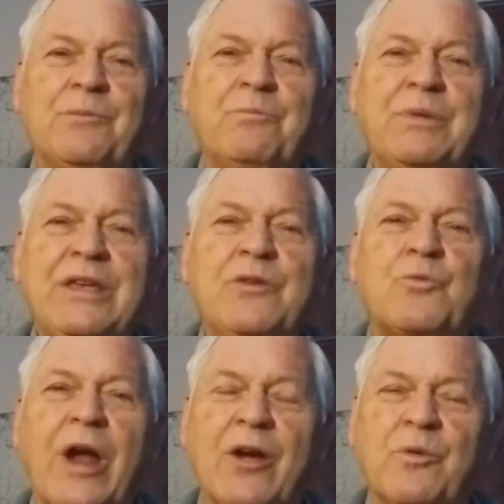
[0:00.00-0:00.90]
Be
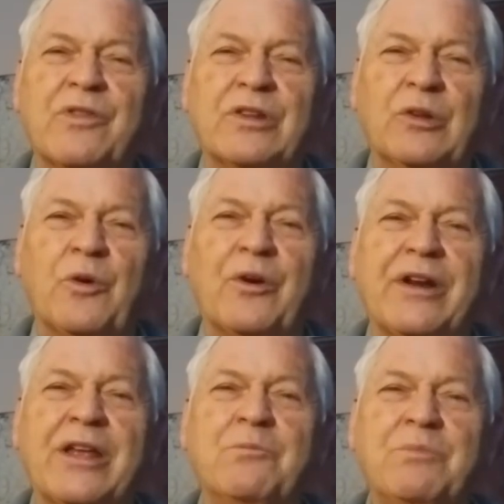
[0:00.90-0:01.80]
right with the Lord
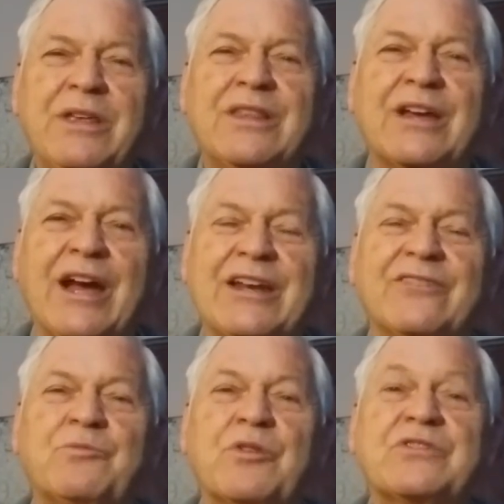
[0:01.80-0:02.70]
and be the kind
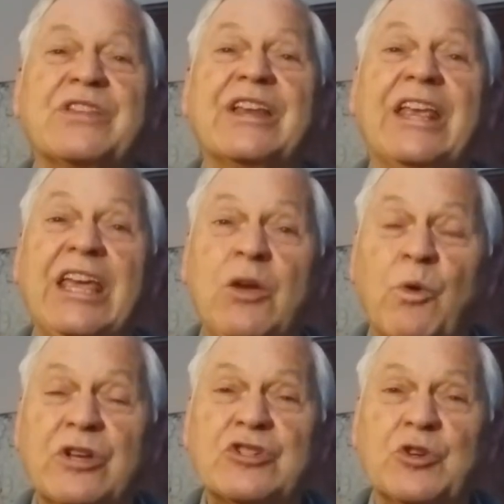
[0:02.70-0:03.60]
of person that He
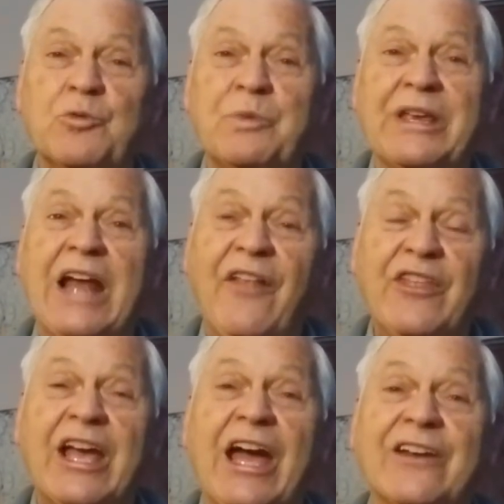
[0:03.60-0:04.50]
wants you to be, not
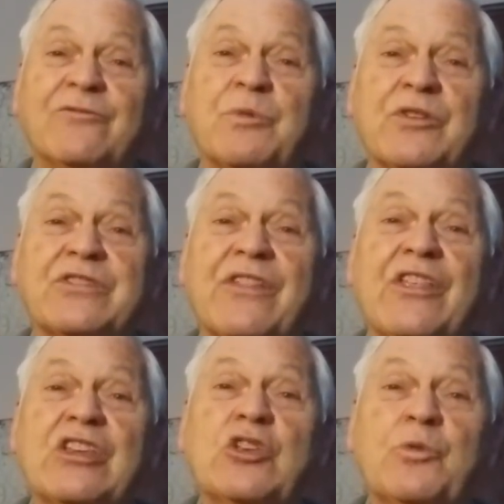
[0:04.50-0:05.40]
the kind of person
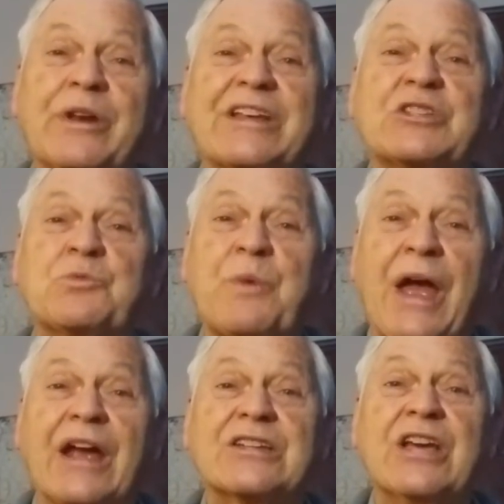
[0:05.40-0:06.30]
that you would
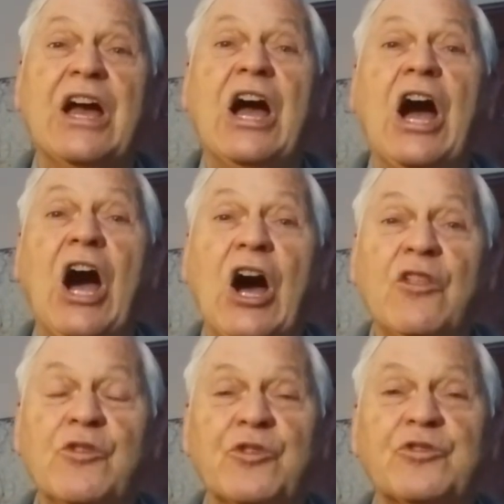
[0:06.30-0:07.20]
expect
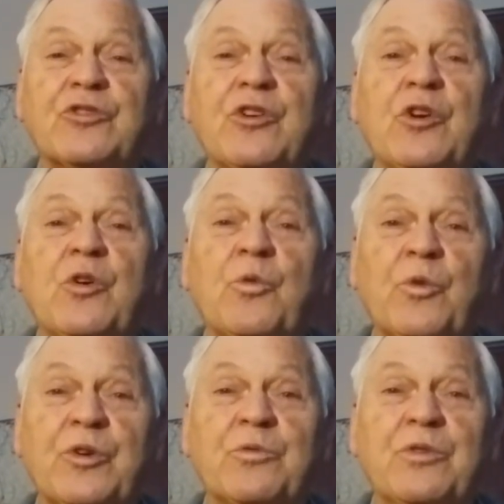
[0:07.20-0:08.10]
others
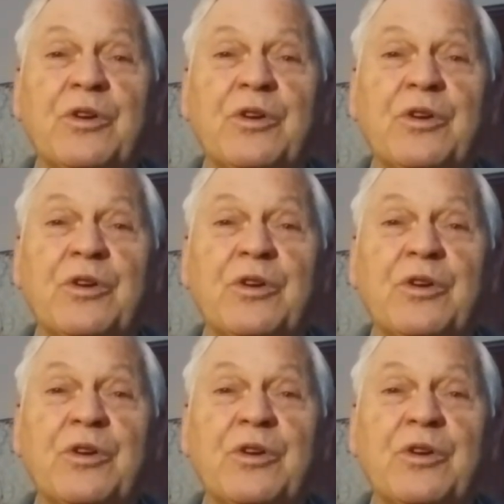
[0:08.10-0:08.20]
would